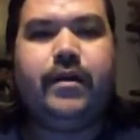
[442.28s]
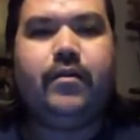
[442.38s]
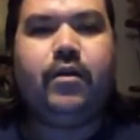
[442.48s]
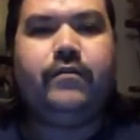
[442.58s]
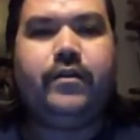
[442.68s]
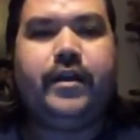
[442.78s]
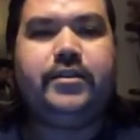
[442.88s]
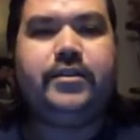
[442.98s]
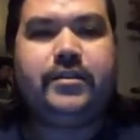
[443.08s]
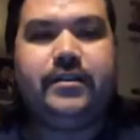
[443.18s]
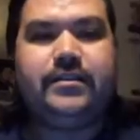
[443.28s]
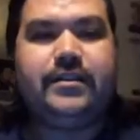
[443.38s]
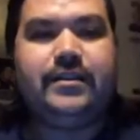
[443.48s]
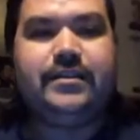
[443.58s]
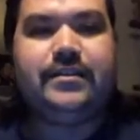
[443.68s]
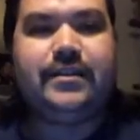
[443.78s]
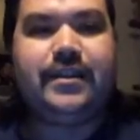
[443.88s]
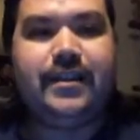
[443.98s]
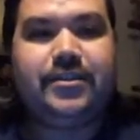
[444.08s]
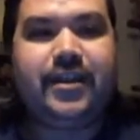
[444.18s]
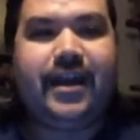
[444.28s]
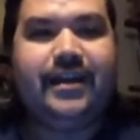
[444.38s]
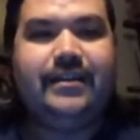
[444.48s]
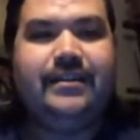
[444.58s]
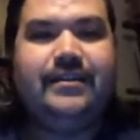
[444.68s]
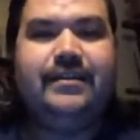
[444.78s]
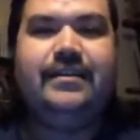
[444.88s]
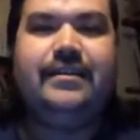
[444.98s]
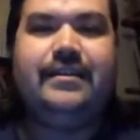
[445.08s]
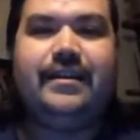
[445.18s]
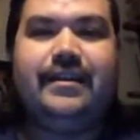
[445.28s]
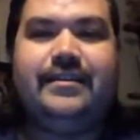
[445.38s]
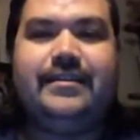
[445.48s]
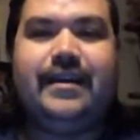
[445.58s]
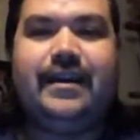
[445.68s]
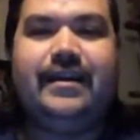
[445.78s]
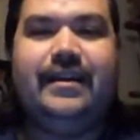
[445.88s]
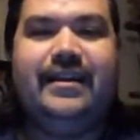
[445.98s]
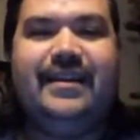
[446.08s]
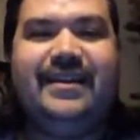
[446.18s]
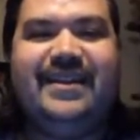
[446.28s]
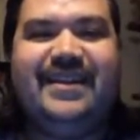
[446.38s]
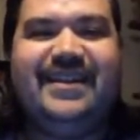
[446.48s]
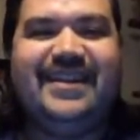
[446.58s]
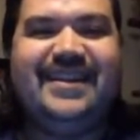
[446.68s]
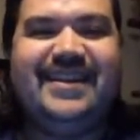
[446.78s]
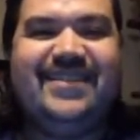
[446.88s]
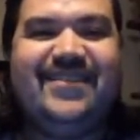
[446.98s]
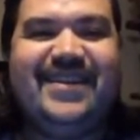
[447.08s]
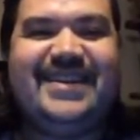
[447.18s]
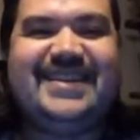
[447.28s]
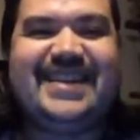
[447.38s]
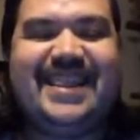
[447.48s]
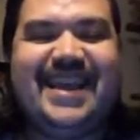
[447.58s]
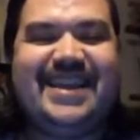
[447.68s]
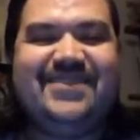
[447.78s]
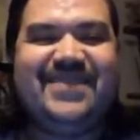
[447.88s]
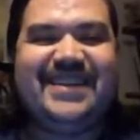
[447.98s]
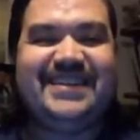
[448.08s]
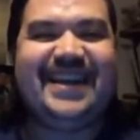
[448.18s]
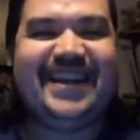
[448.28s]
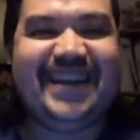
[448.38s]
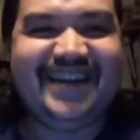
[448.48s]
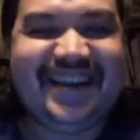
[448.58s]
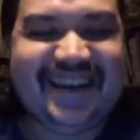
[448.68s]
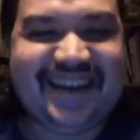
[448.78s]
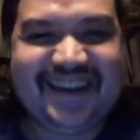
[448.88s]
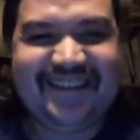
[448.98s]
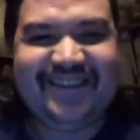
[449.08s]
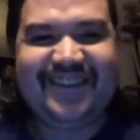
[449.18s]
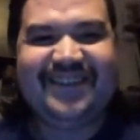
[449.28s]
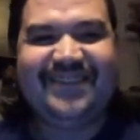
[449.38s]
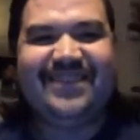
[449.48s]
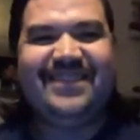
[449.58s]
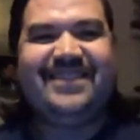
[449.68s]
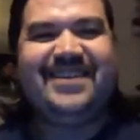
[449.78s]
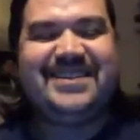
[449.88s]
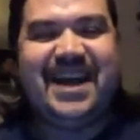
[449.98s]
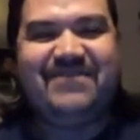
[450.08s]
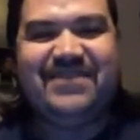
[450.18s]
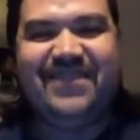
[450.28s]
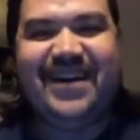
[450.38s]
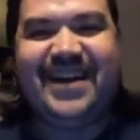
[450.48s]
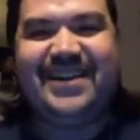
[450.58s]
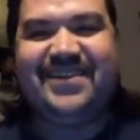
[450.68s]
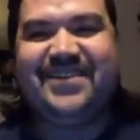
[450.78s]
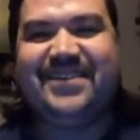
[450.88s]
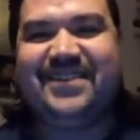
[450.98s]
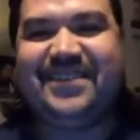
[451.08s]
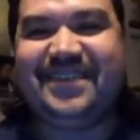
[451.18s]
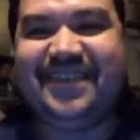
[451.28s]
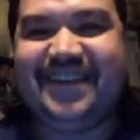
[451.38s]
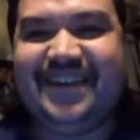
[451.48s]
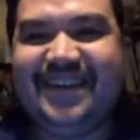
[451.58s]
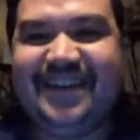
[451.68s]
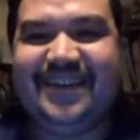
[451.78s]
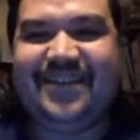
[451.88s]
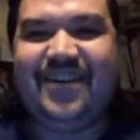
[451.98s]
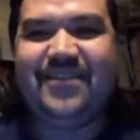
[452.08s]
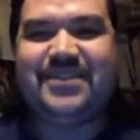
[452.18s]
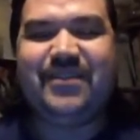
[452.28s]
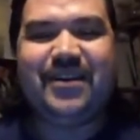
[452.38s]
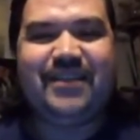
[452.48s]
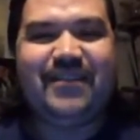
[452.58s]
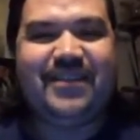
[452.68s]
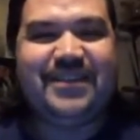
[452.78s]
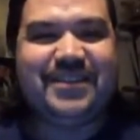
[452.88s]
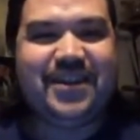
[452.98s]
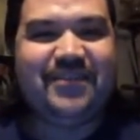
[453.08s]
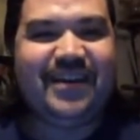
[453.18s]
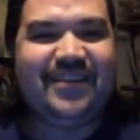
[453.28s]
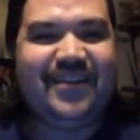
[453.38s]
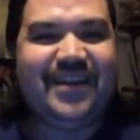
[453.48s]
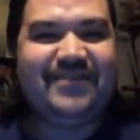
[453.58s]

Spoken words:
Orville Nation is in the chat. And wanted to say thank you, PJ, for stopping by. You're always welcome on the show, by the way,